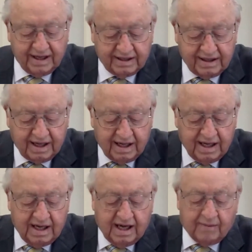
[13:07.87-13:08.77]
And
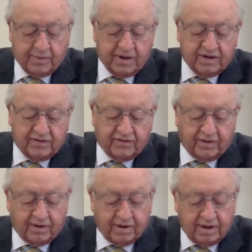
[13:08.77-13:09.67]
I preached
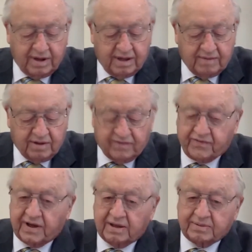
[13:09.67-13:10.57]
for Brother
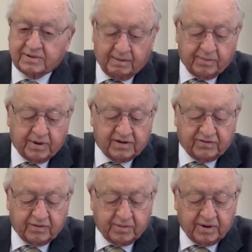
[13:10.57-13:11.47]
Phillips. I
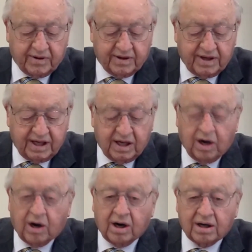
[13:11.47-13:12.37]
preached for Brother
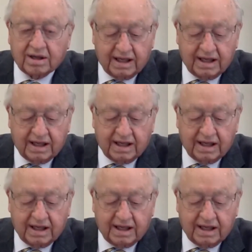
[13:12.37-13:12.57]
DeHart.